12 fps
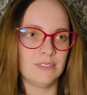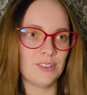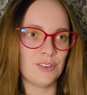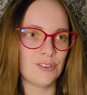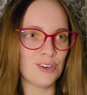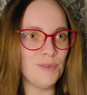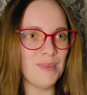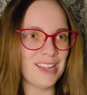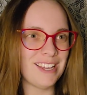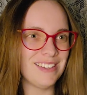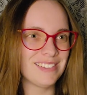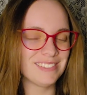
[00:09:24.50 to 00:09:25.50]
Sure,
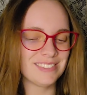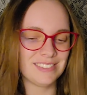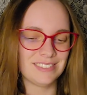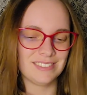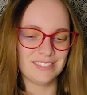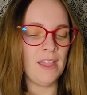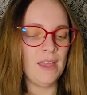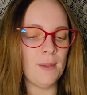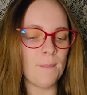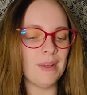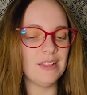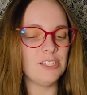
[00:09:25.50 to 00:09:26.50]
Meli.
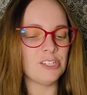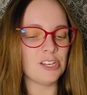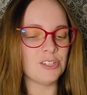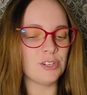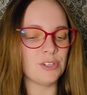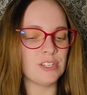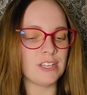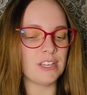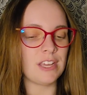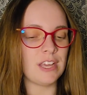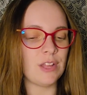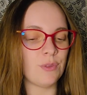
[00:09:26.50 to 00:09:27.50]
Meli gestured to
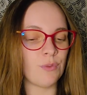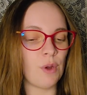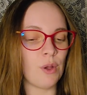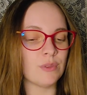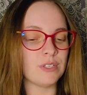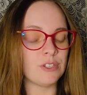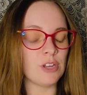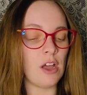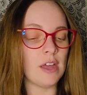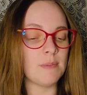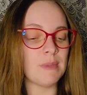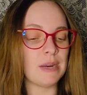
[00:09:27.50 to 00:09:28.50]
Keith, Rose, and
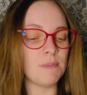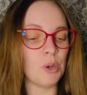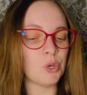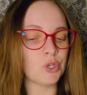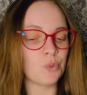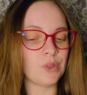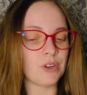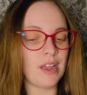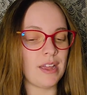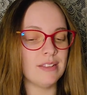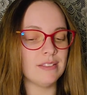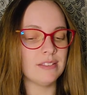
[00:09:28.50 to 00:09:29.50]
Dawn and made a motion with her
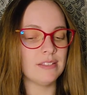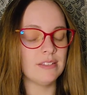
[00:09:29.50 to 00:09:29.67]
hands.